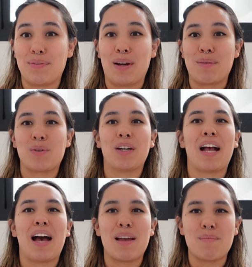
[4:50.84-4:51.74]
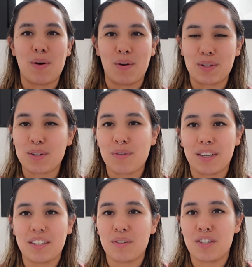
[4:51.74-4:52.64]
framework, I'm also
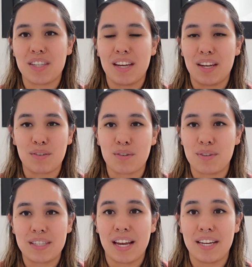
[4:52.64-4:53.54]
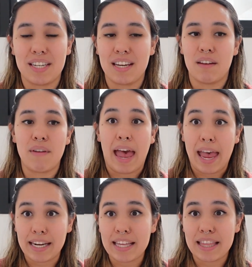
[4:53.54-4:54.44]
going to just introduce the idea of
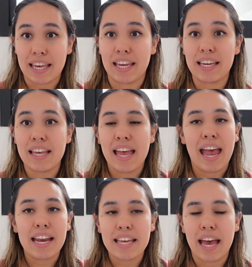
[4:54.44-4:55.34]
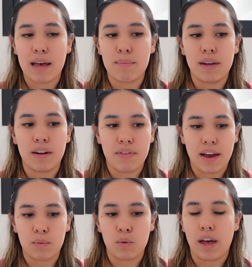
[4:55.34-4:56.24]
anything, any habit
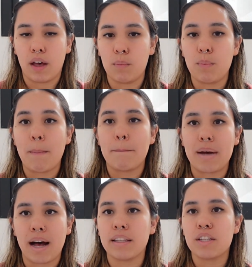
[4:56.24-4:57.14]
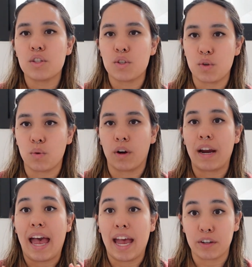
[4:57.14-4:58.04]
that will help balance
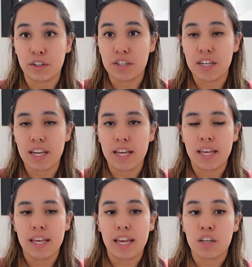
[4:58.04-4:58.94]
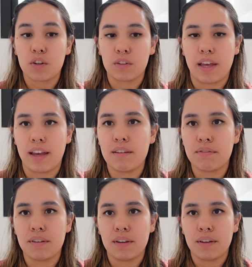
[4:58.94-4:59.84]
your energy in your life
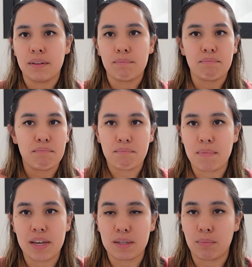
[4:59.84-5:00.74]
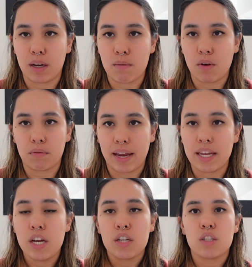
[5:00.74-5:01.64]
is applicable, right?
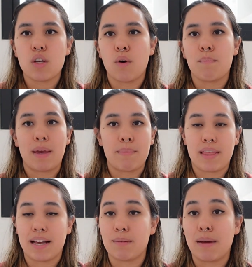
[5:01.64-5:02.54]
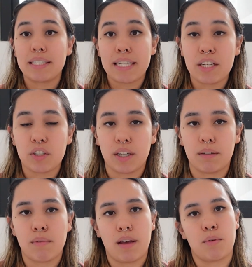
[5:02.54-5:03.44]
So maybe that's meditation.
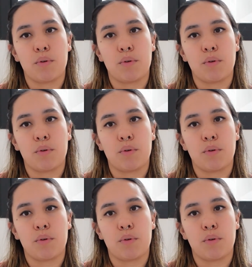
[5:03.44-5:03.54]
I'm